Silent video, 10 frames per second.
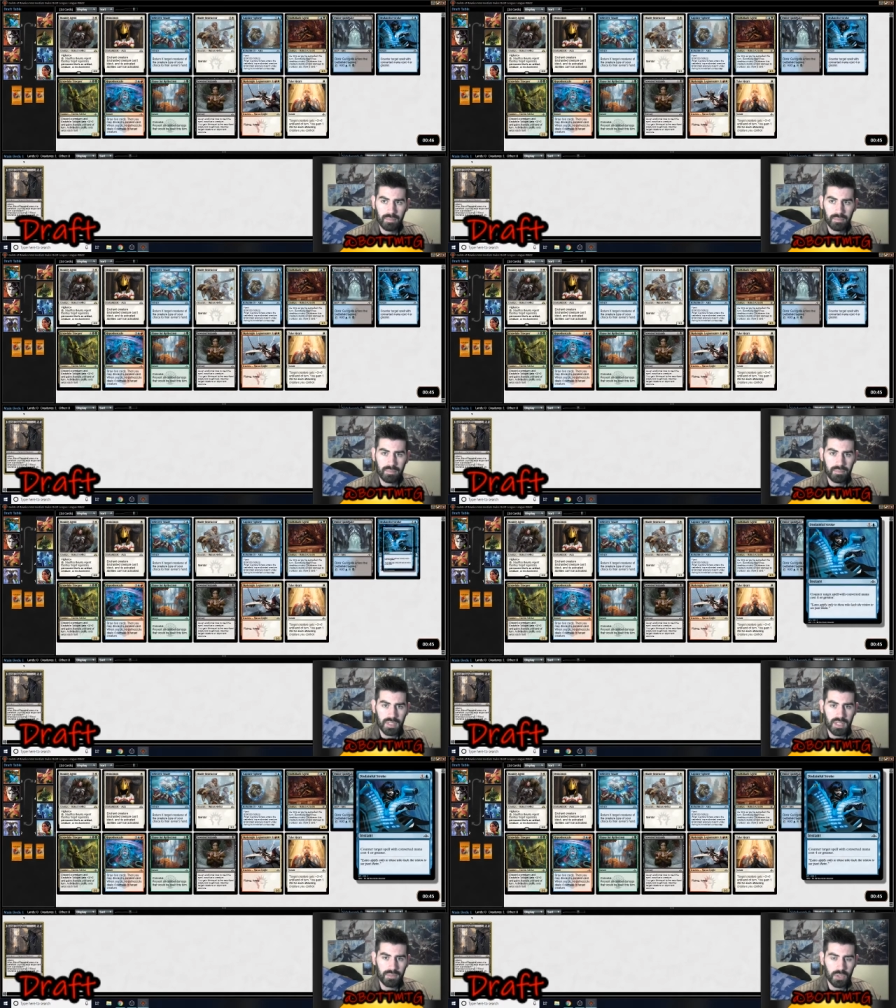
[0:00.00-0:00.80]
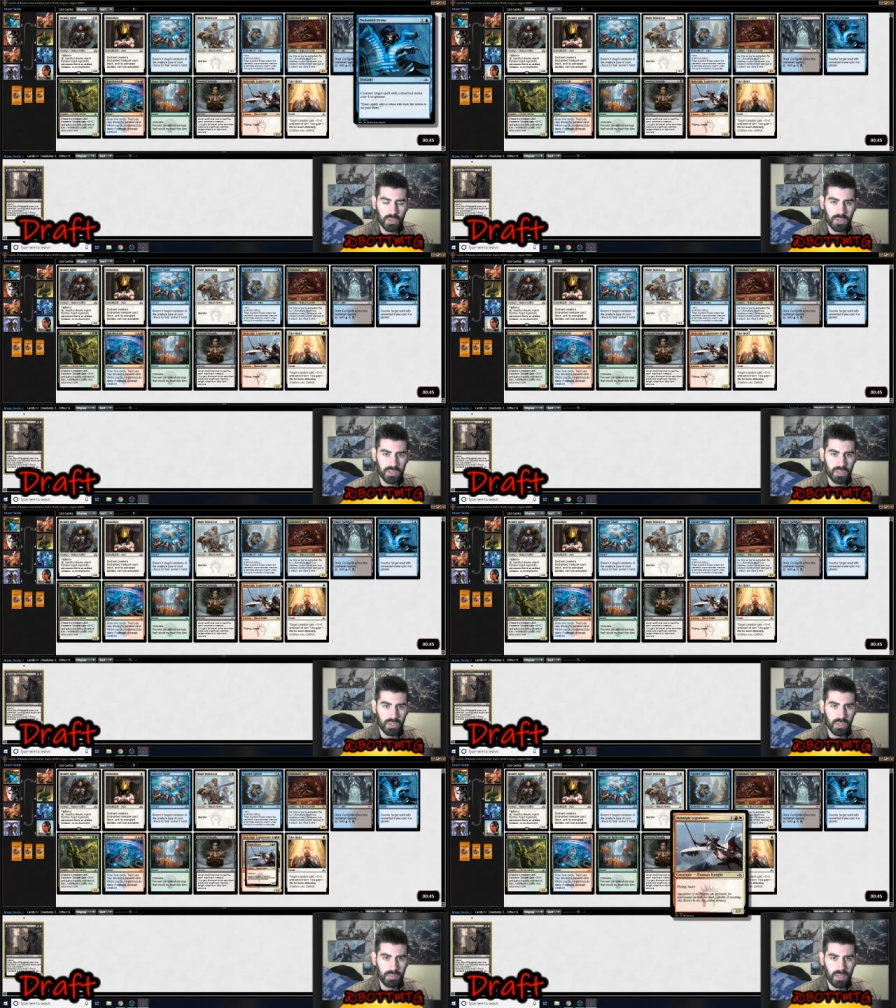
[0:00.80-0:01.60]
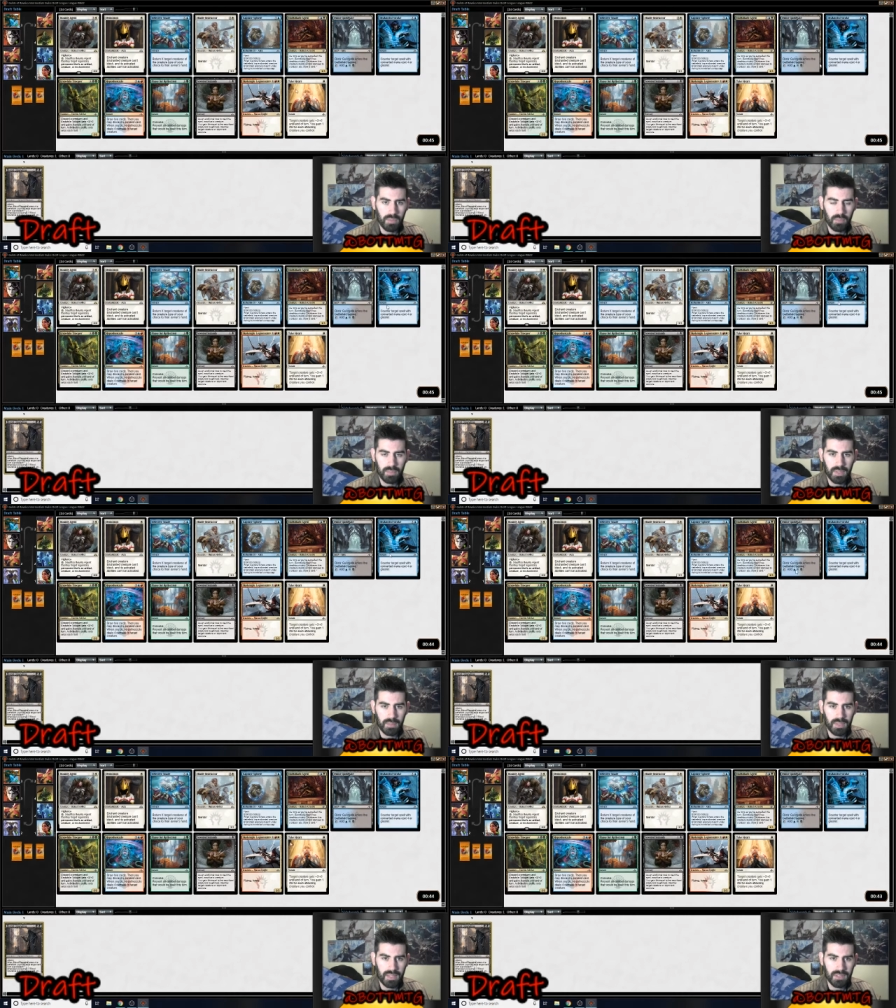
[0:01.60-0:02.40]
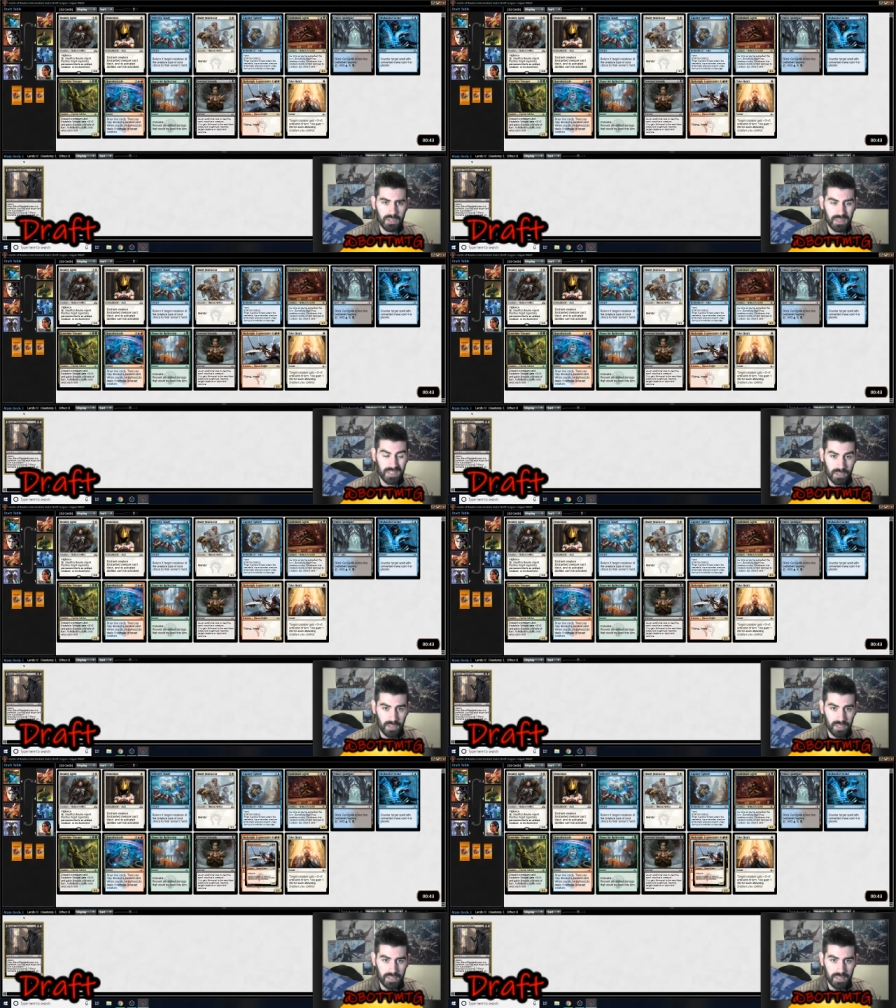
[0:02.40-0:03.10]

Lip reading: Disdainful Stroke is good, but I wouldn't pick it this early.